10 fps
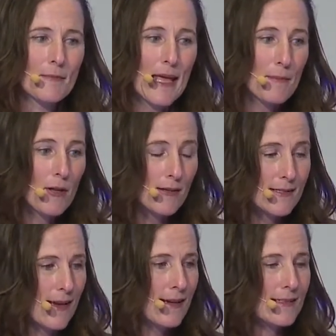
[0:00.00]
came
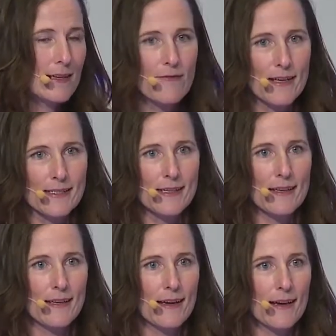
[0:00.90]
alongside us and invested
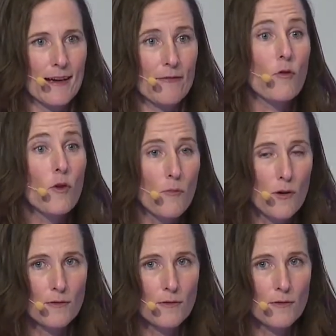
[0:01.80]
$4